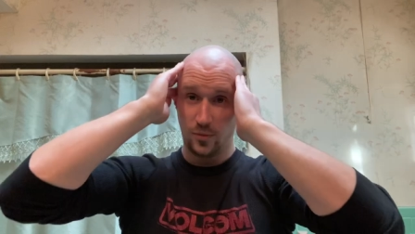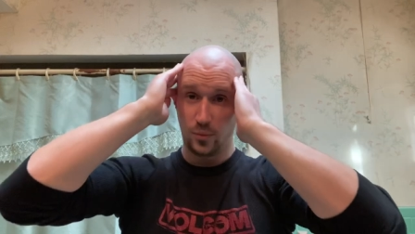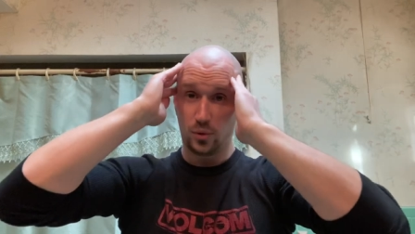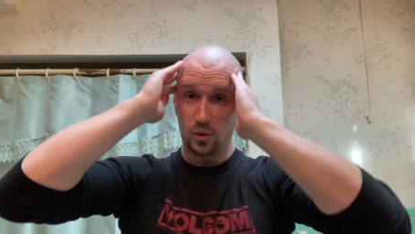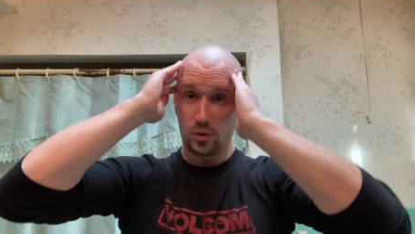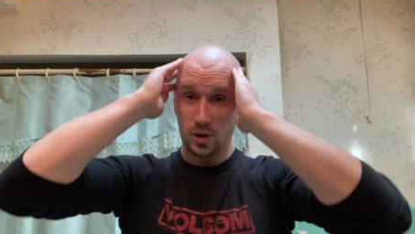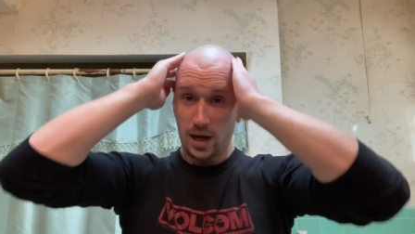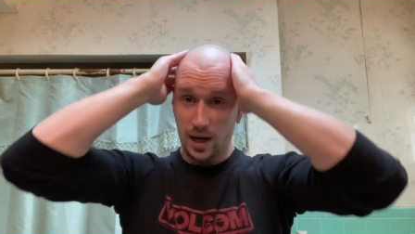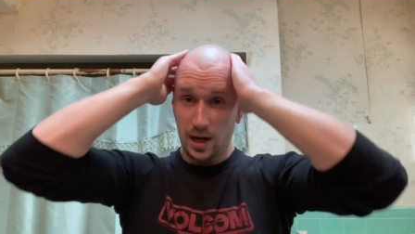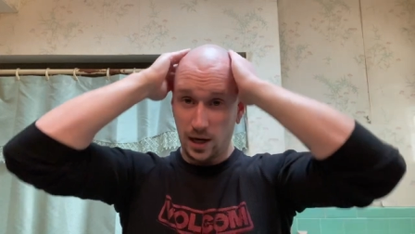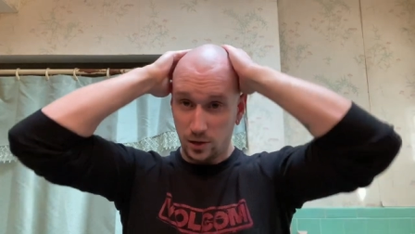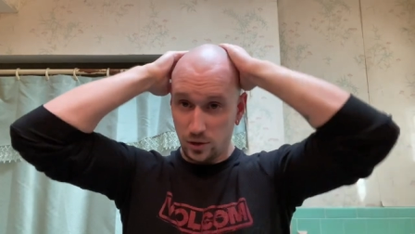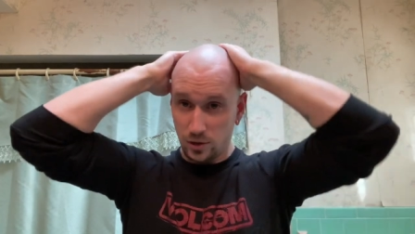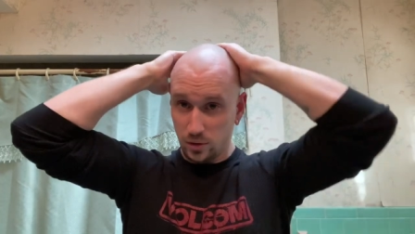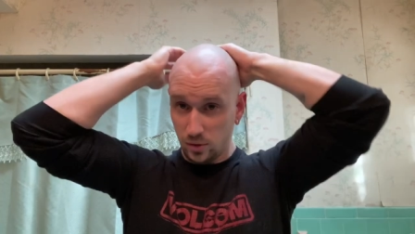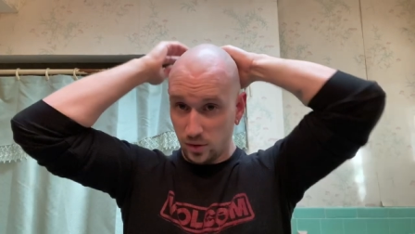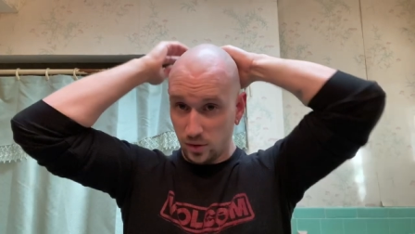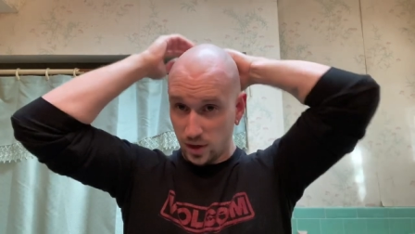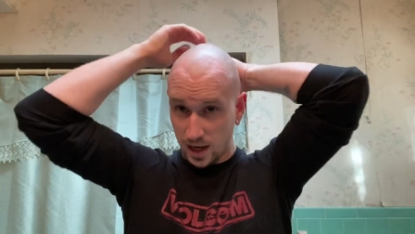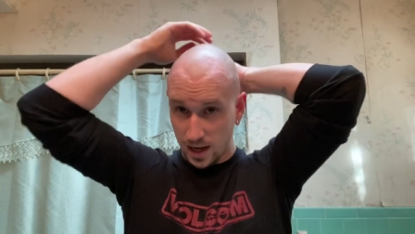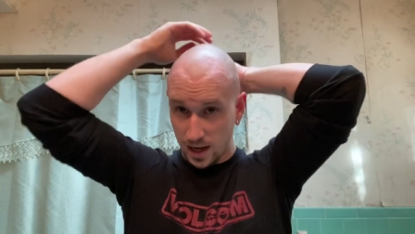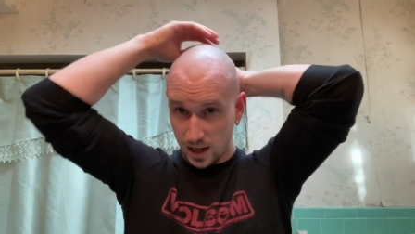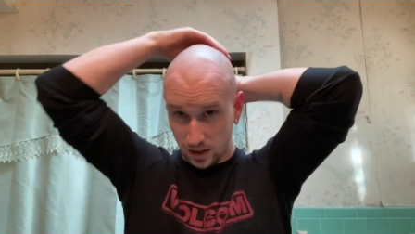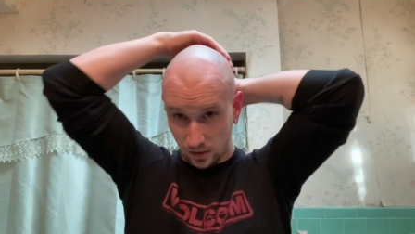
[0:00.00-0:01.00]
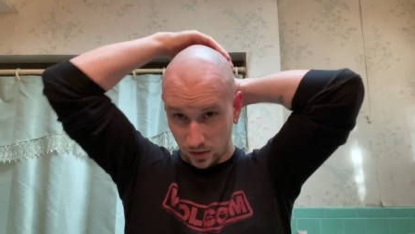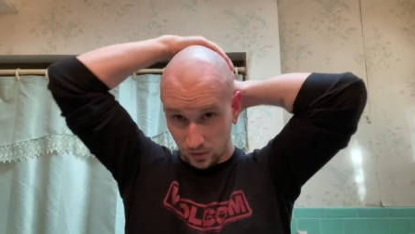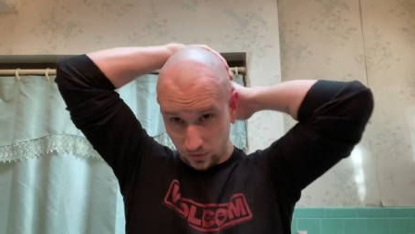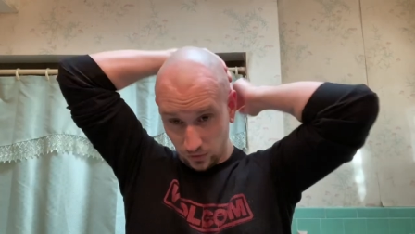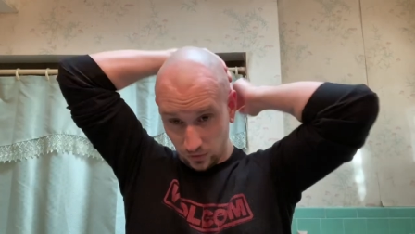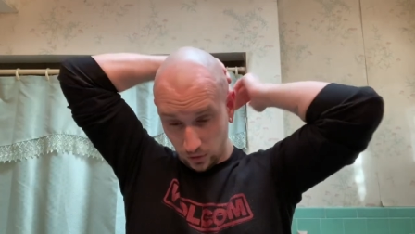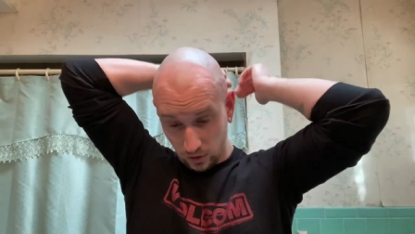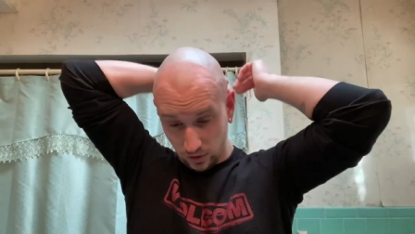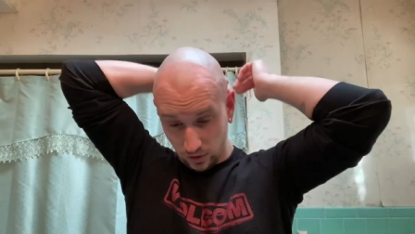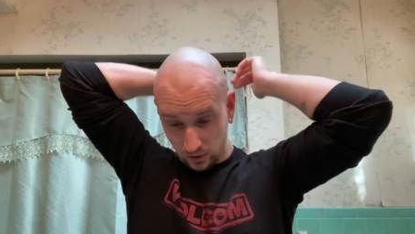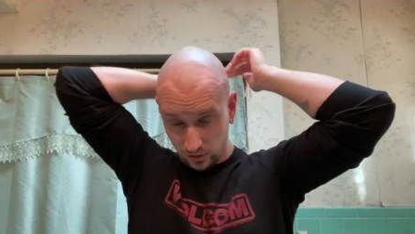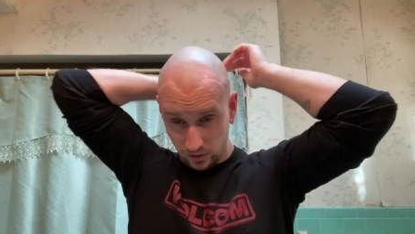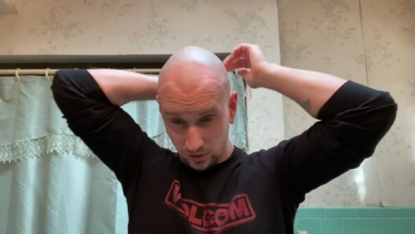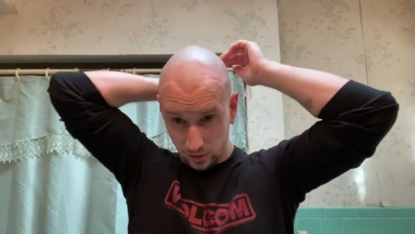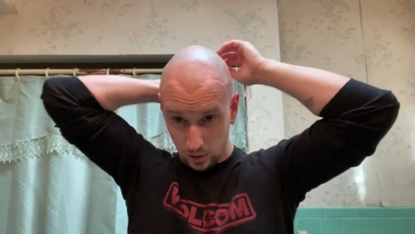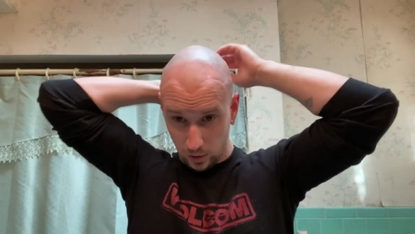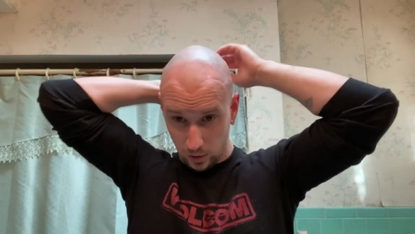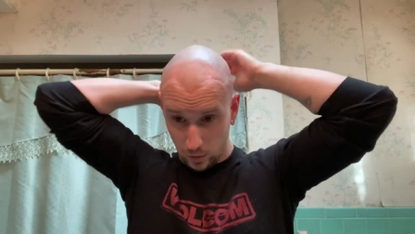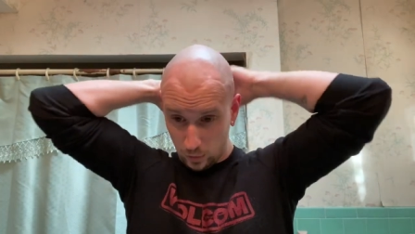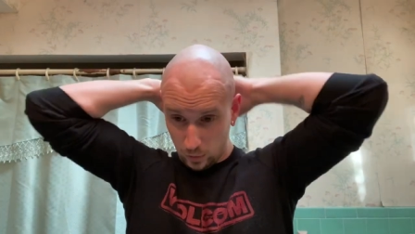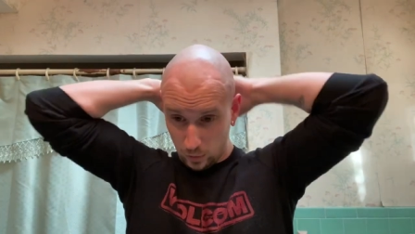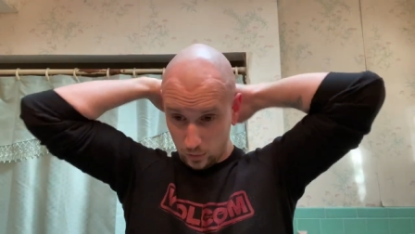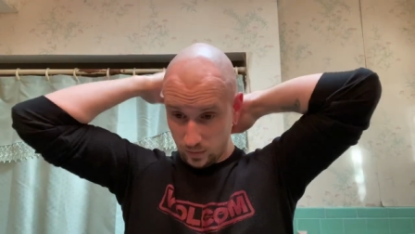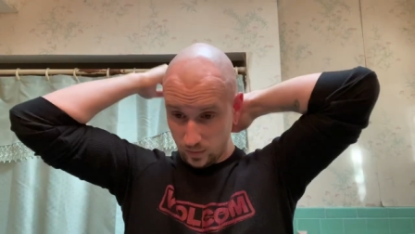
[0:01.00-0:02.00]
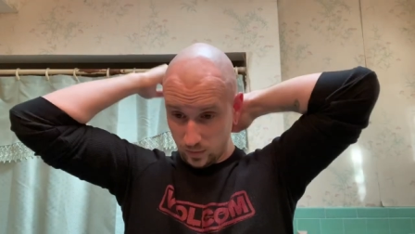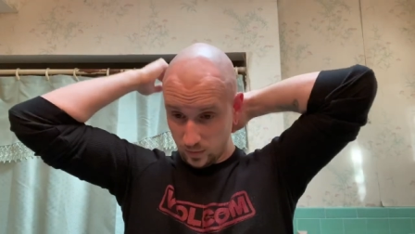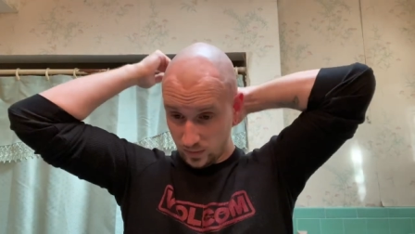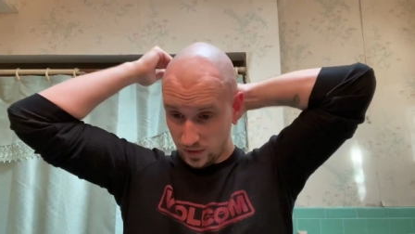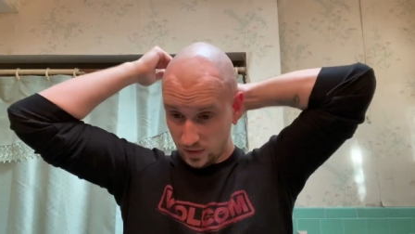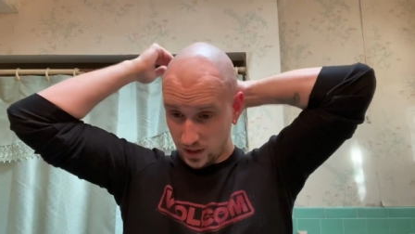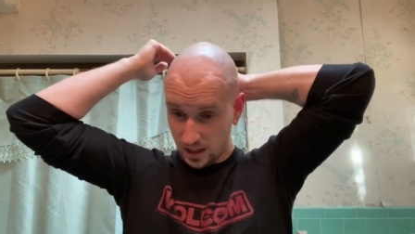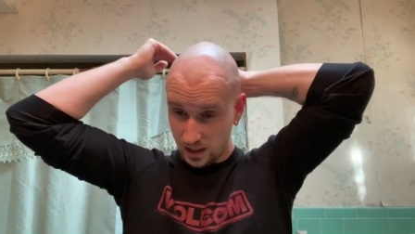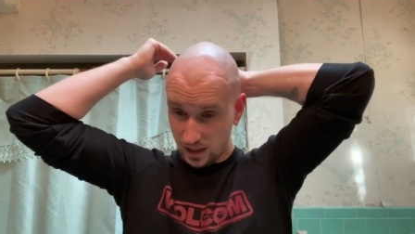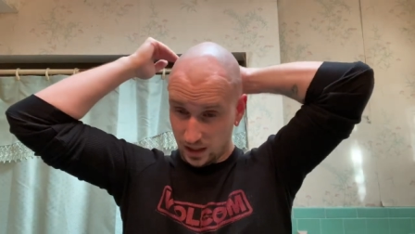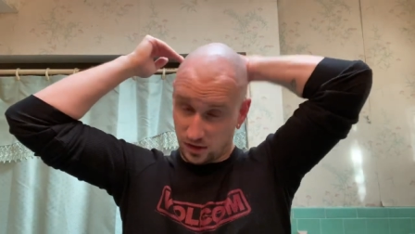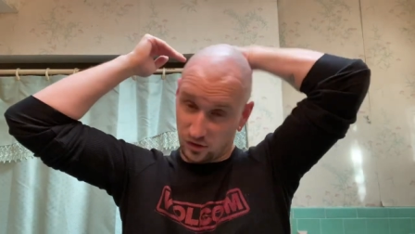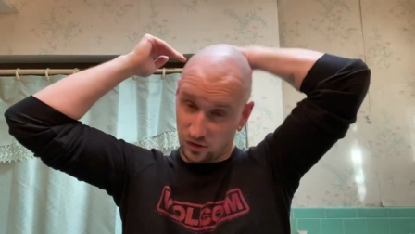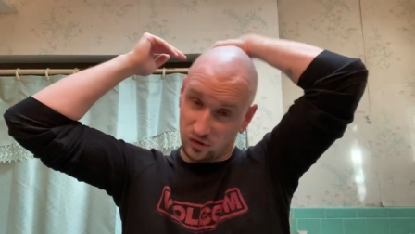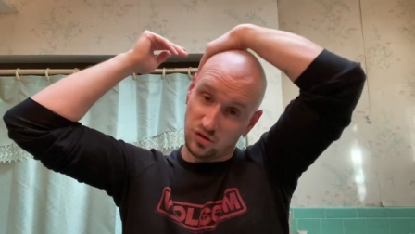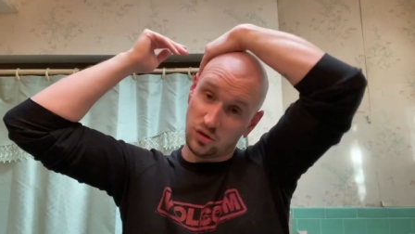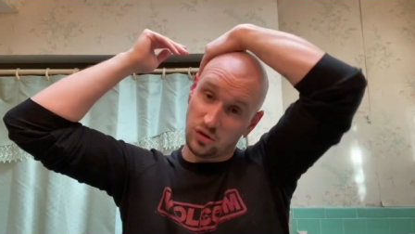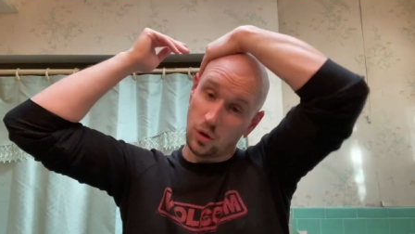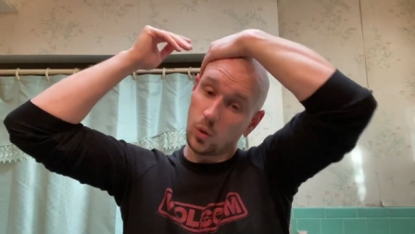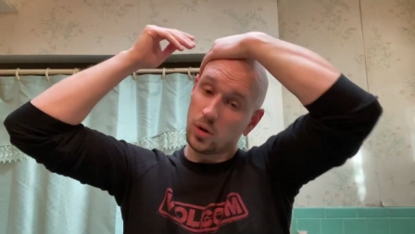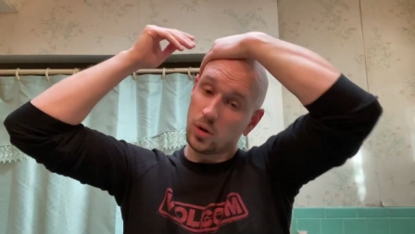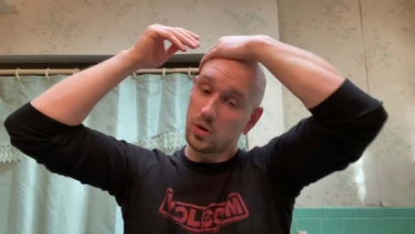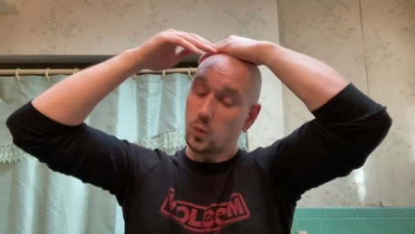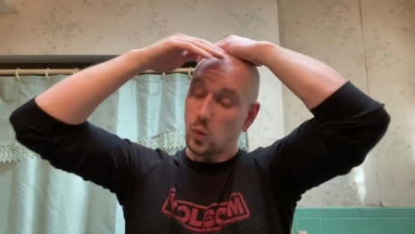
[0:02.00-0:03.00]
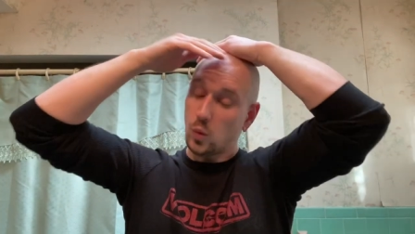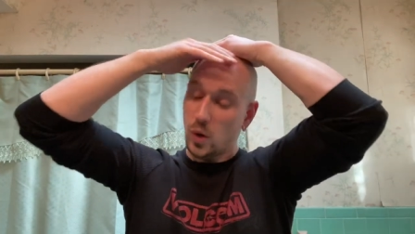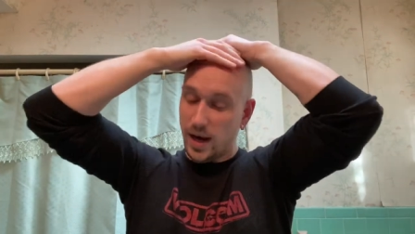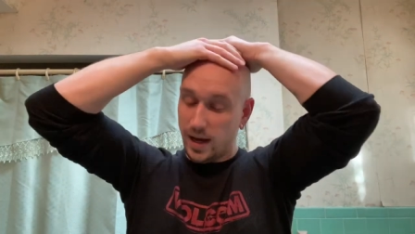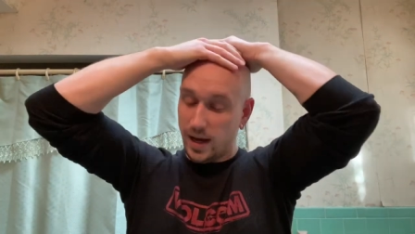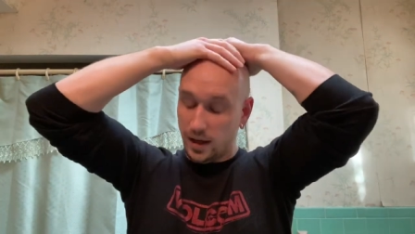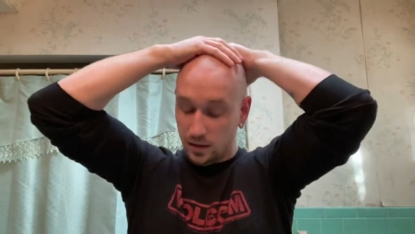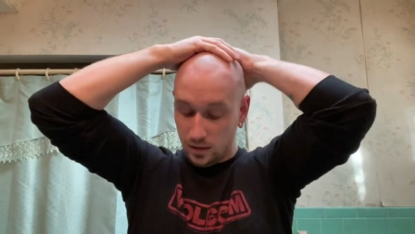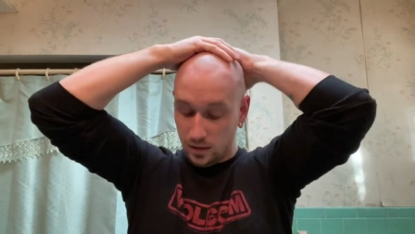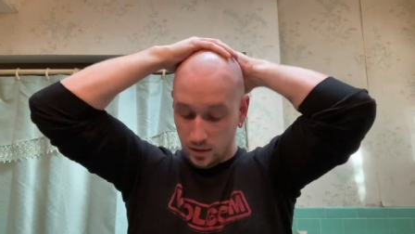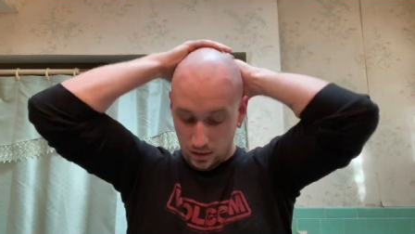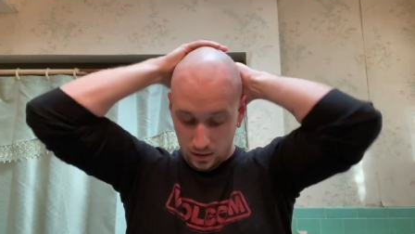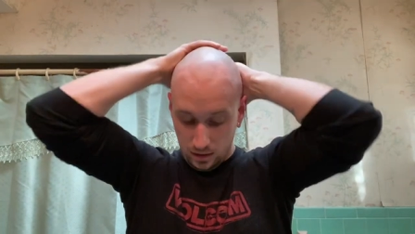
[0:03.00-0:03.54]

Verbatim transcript: prior to that as far as, you know, getting it soaking wet